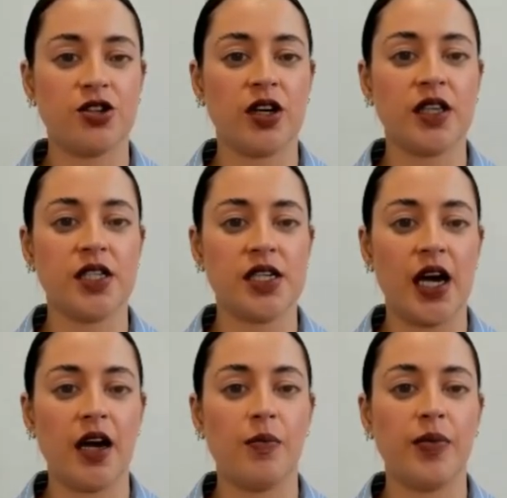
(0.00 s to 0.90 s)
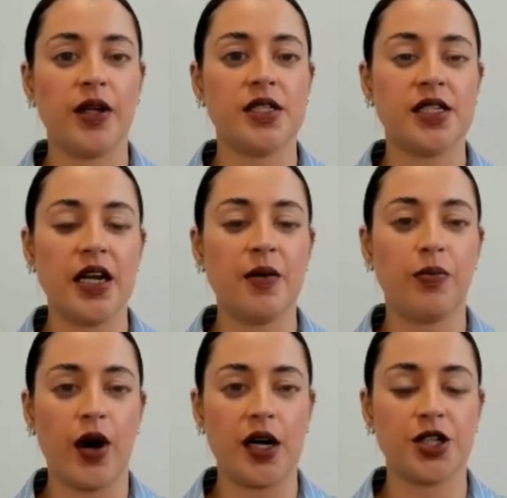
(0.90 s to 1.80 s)
during the day builds sleep
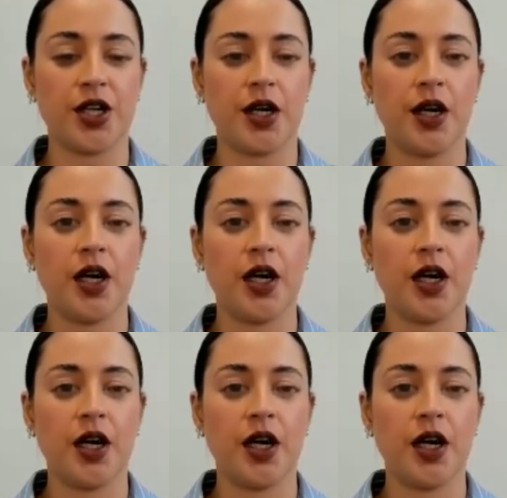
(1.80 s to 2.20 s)
pressure.